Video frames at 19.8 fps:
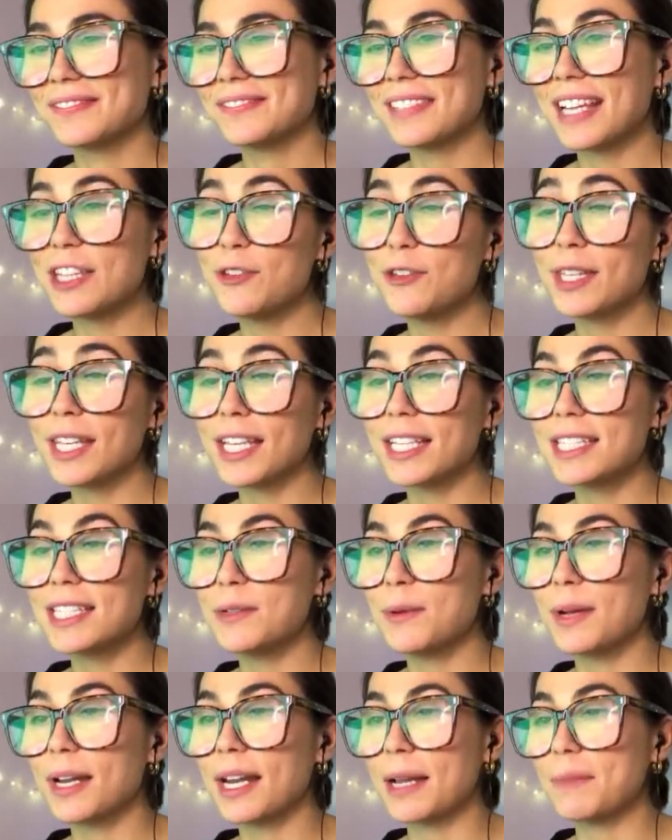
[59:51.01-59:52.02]
And you can see
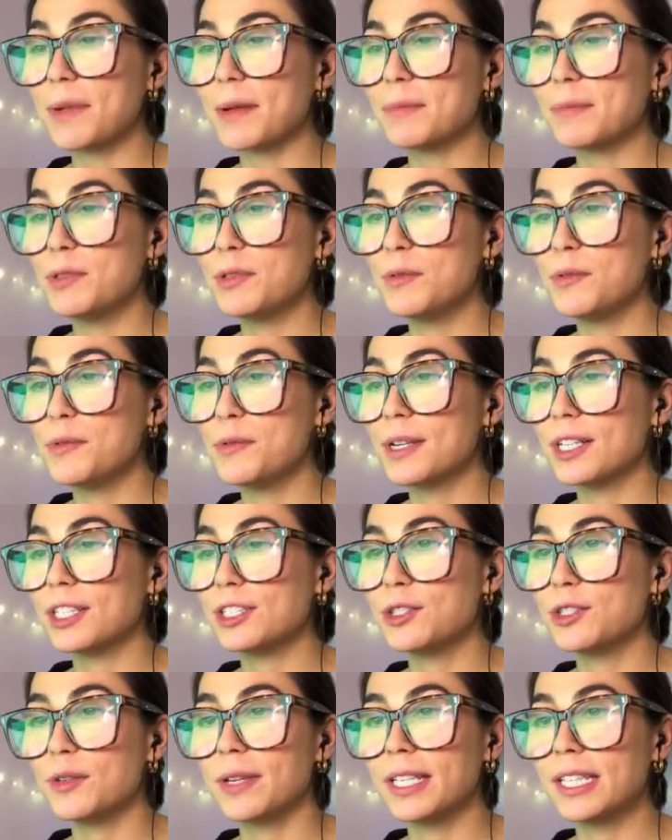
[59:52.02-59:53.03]
what I'm up to
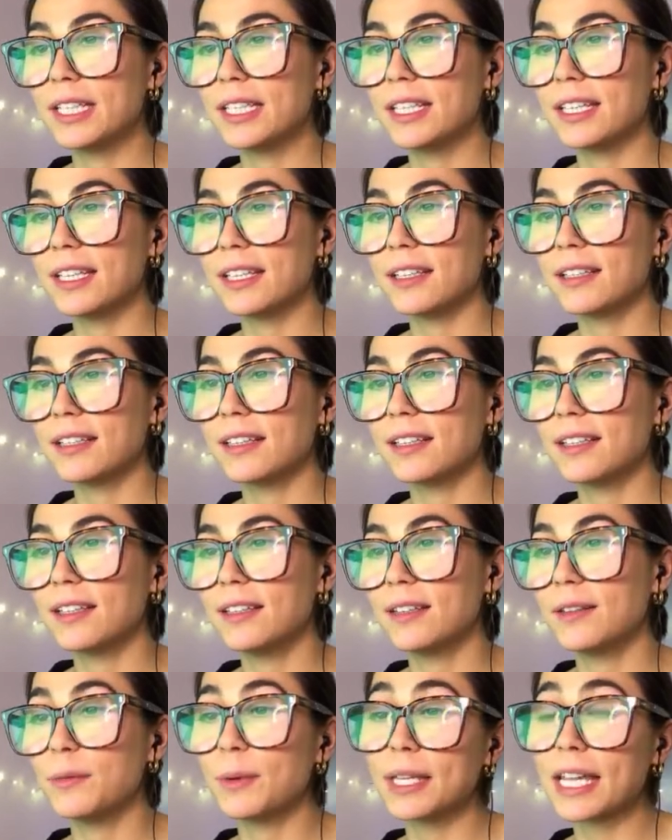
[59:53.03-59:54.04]

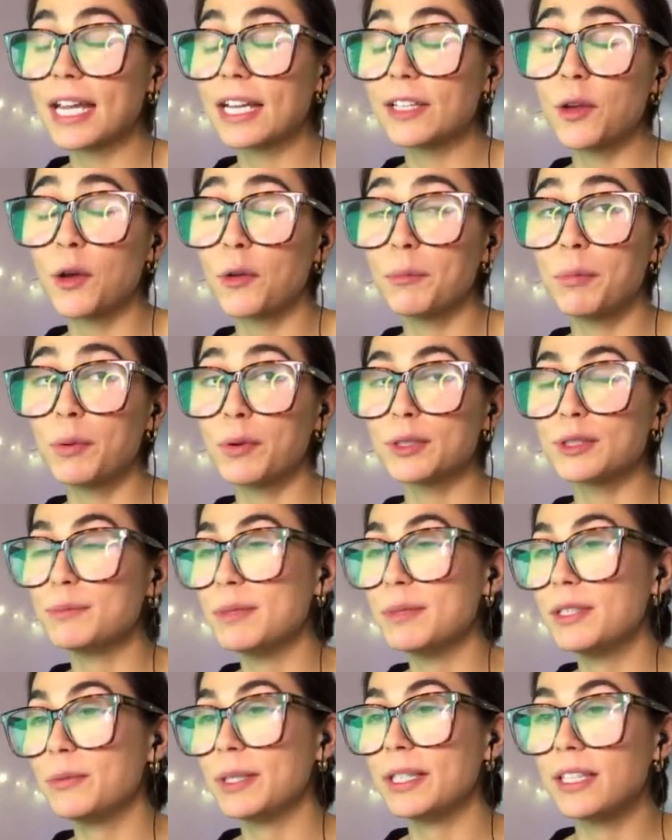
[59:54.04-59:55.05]
when I don't post,
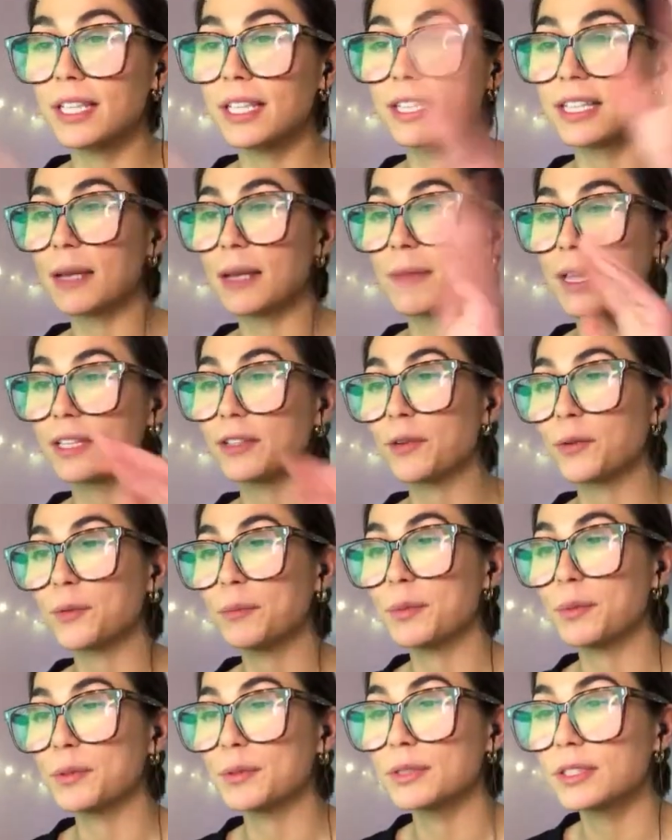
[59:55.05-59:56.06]
between the time I don't
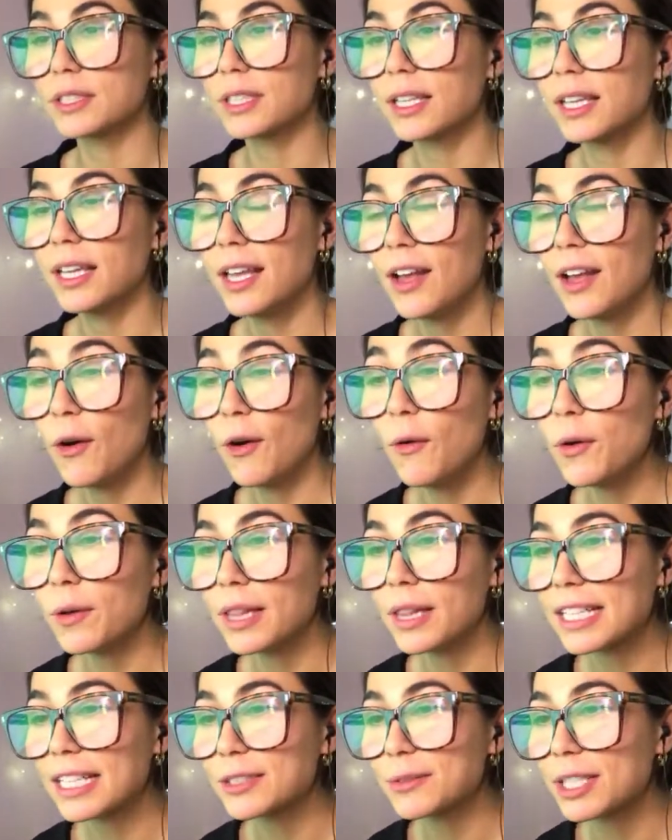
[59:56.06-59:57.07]
post. Oh,
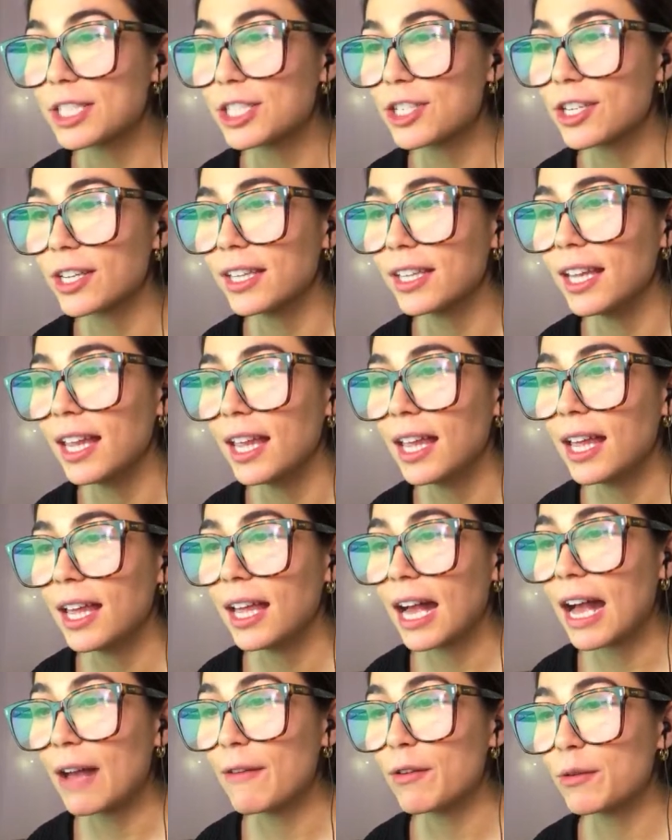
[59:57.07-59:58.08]
last question.
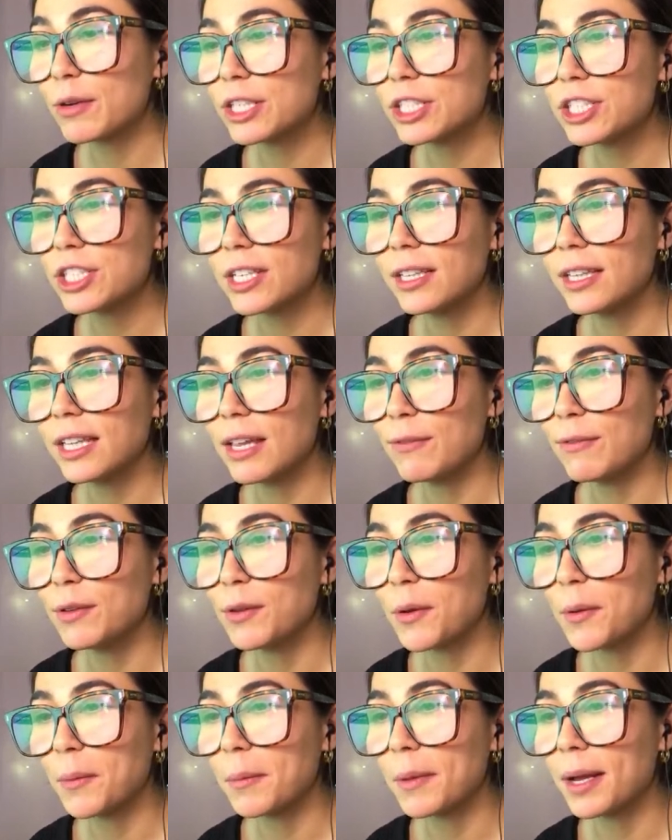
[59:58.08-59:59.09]
I have a question, if you
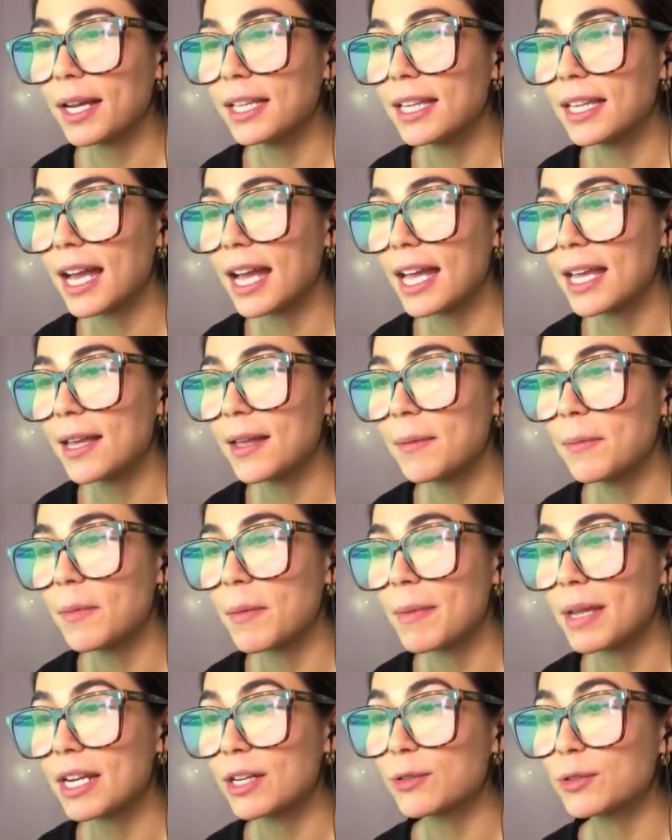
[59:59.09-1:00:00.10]
don't mind. I am a
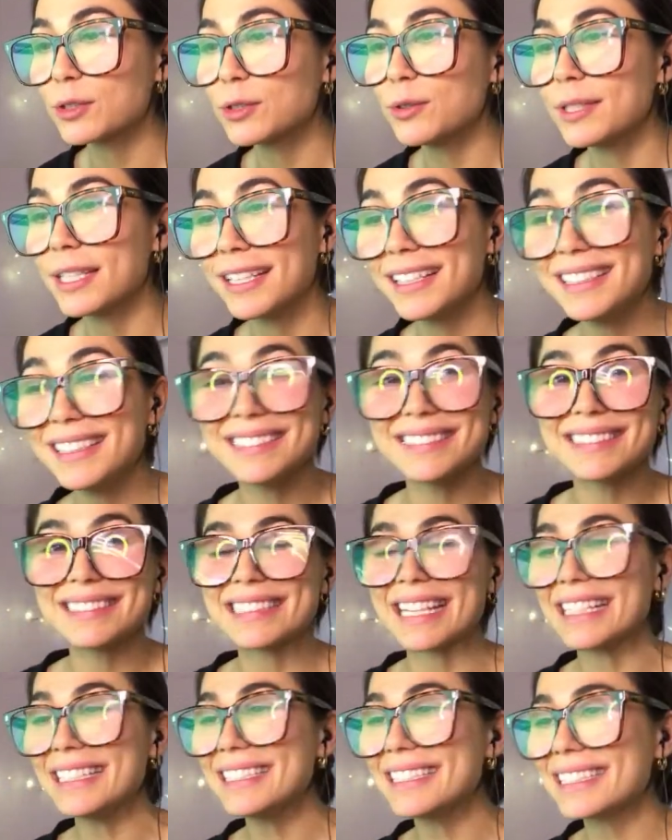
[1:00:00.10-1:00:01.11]
medical student.
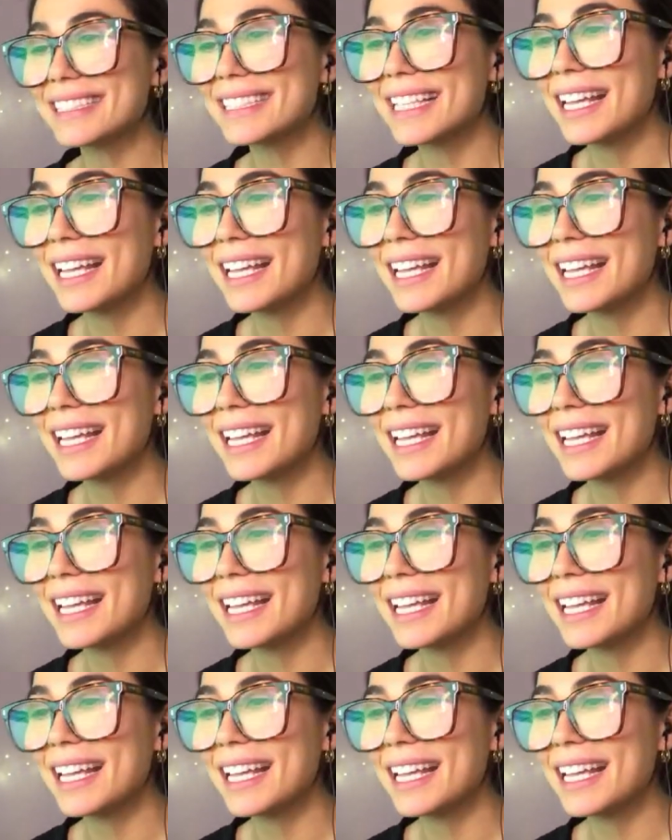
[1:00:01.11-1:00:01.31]
Nice.